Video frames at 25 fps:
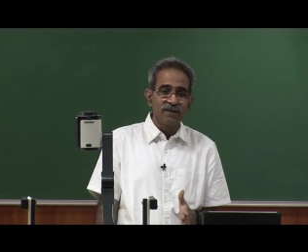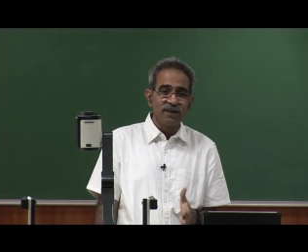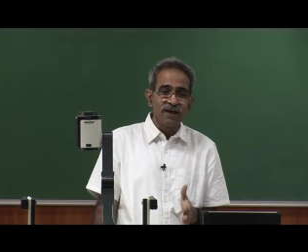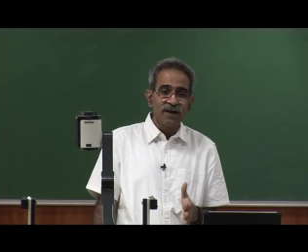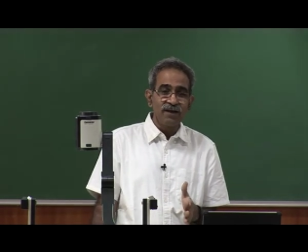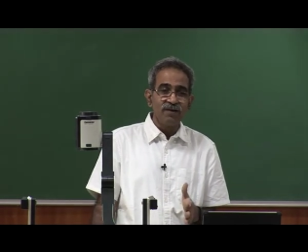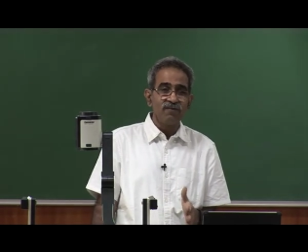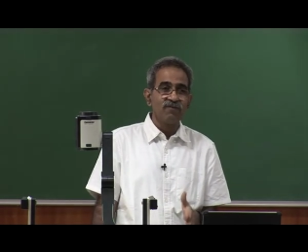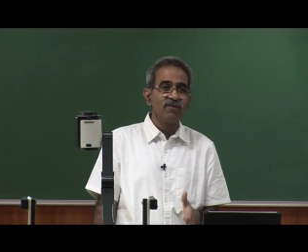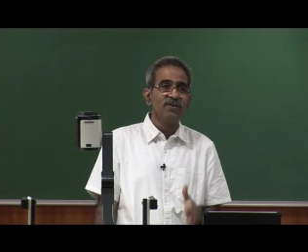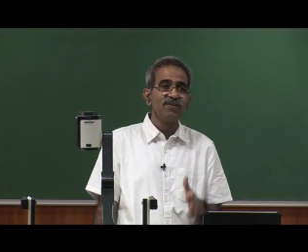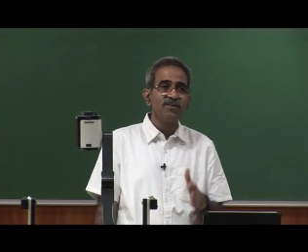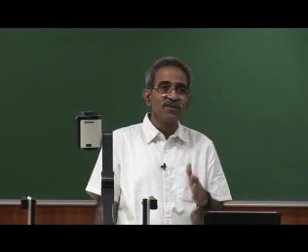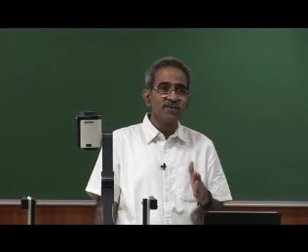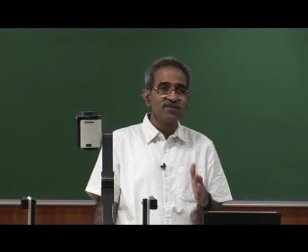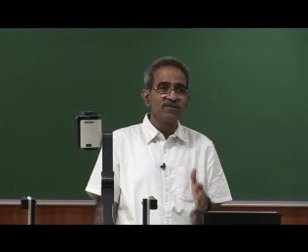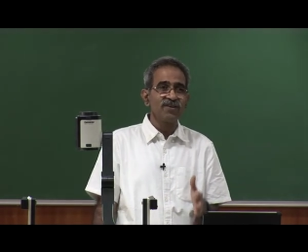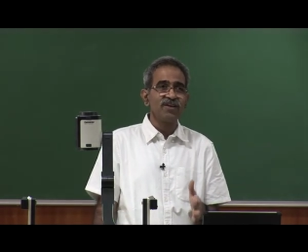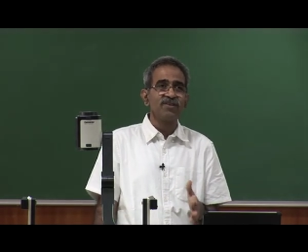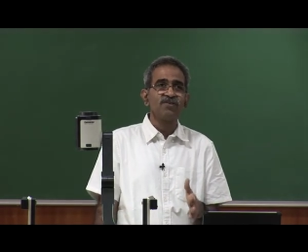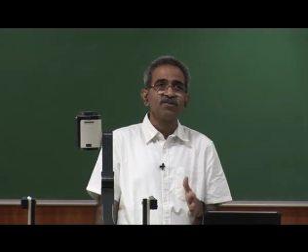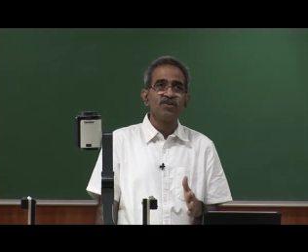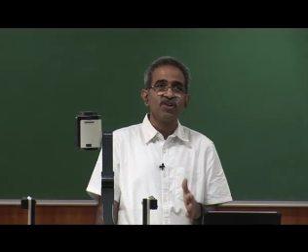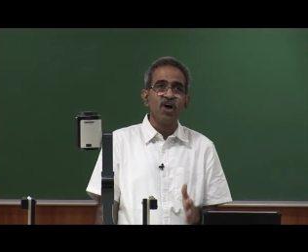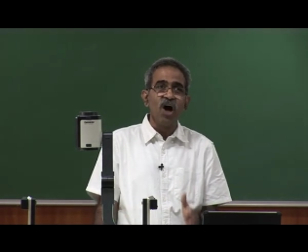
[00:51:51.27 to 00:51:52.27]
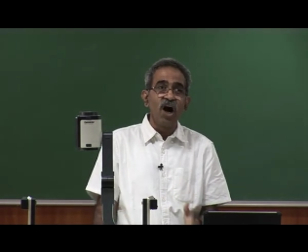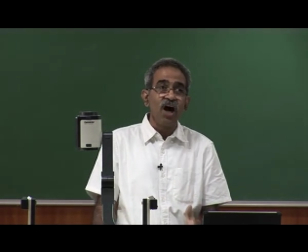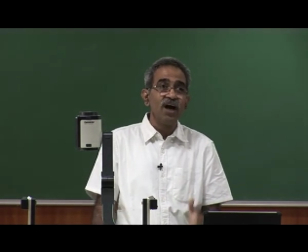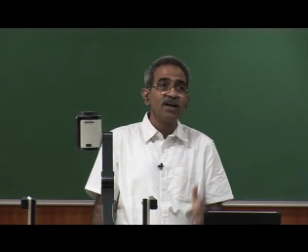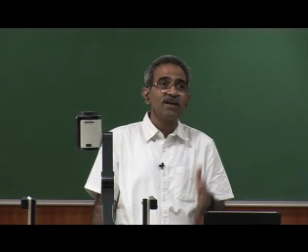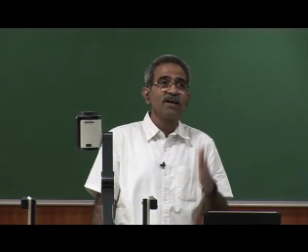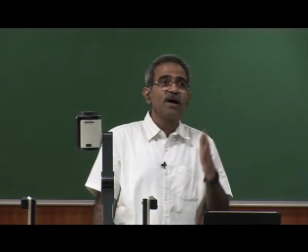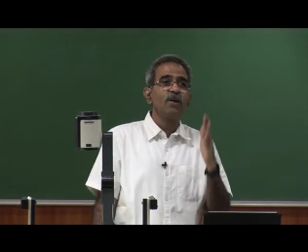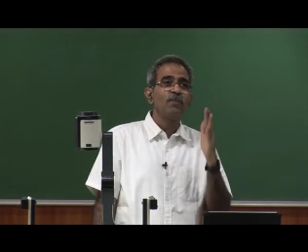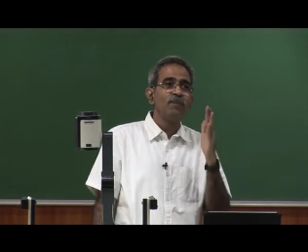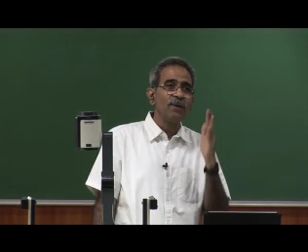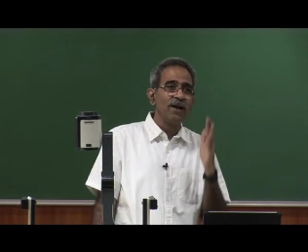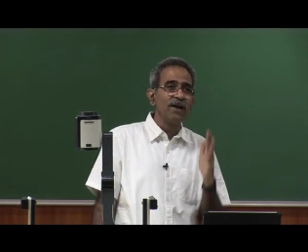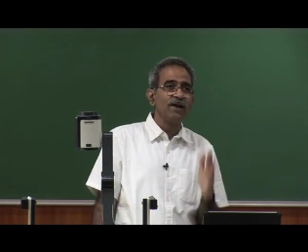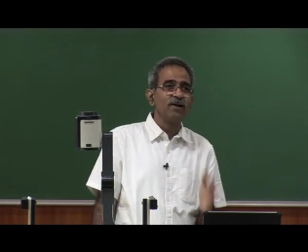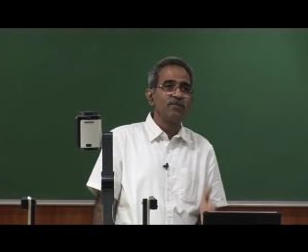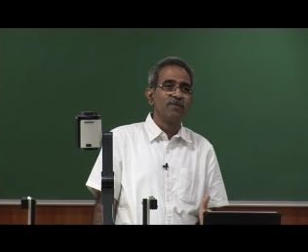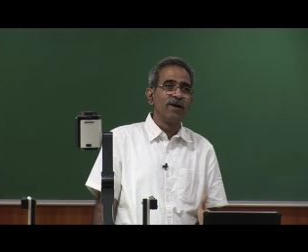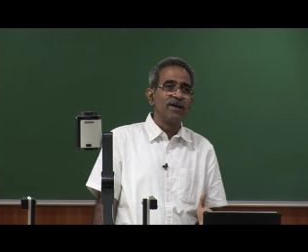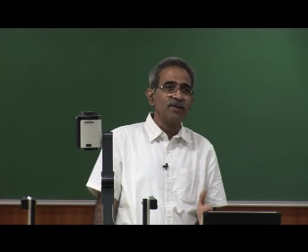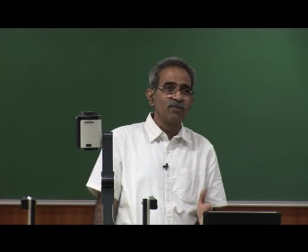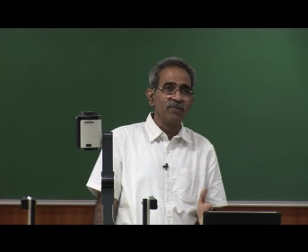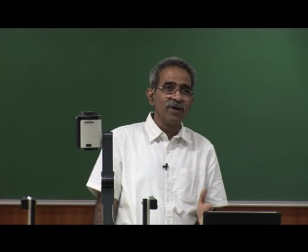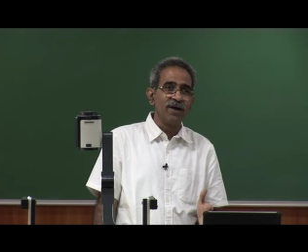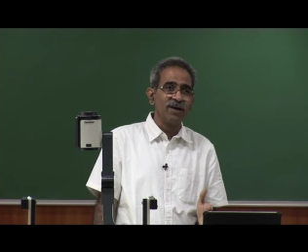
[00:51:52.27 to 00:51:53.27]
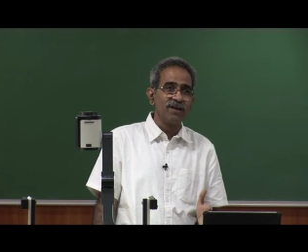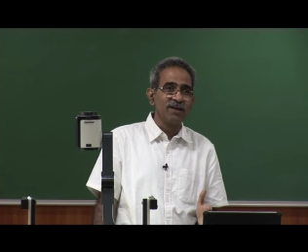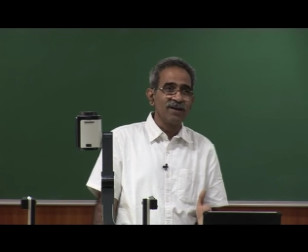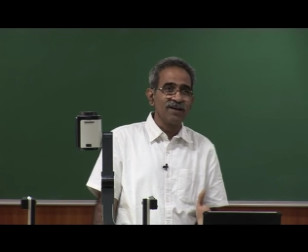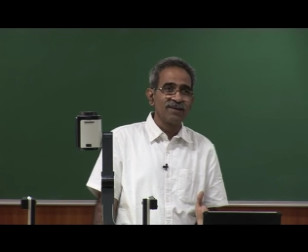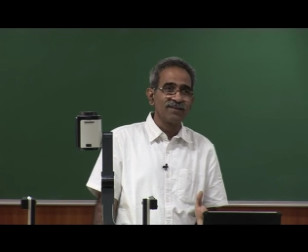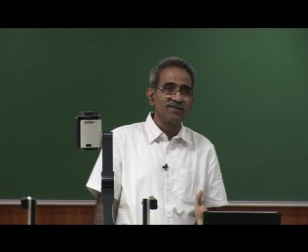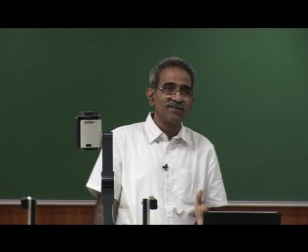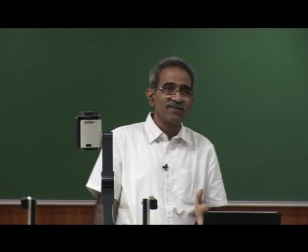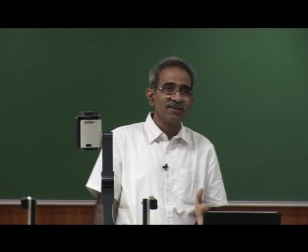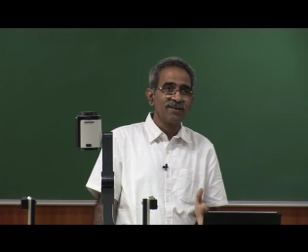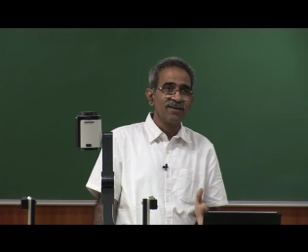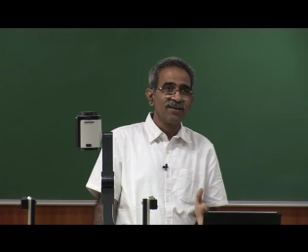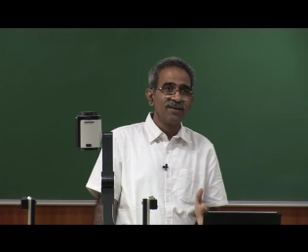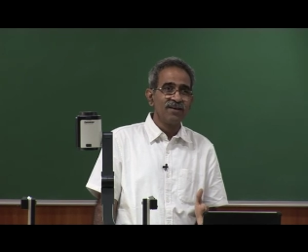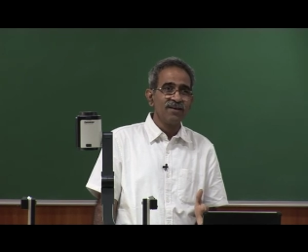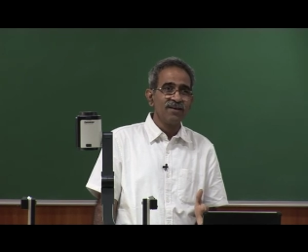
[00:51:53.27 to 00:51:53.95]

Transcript: that physics is not applied mathematics.